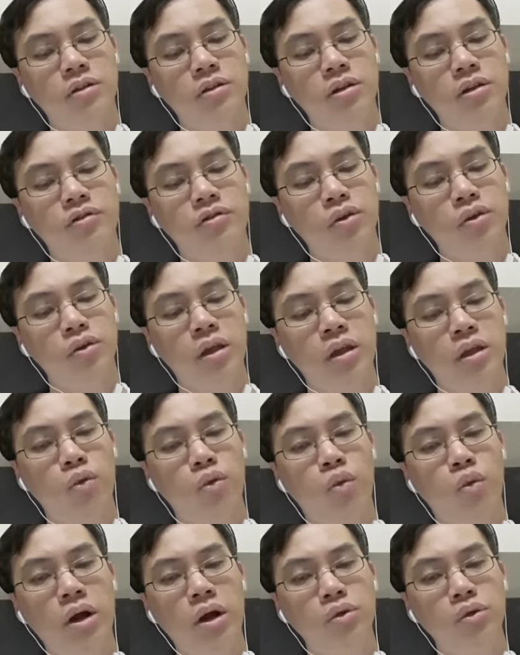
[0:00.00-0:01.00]
even you get a
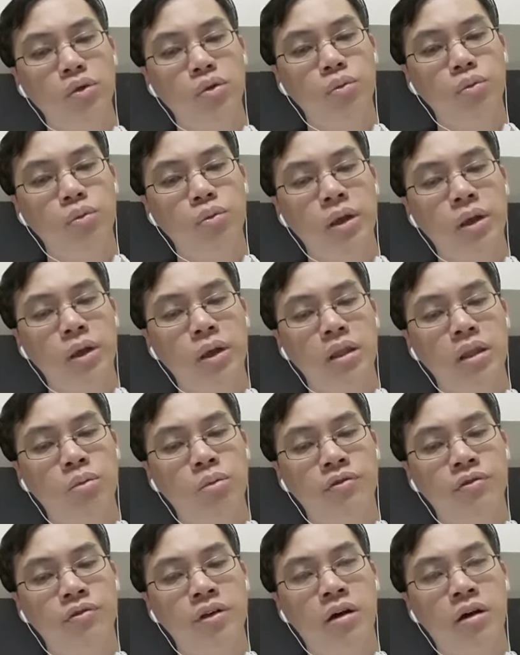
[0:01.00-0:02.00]
one, you don't make any
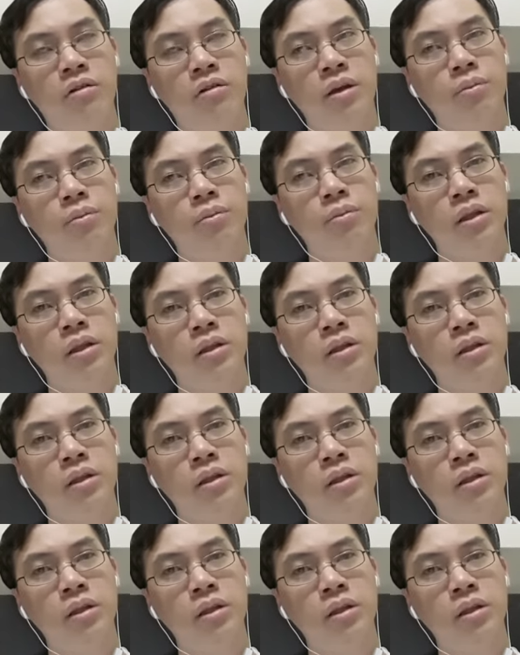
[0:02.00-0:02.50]
profit out of that month.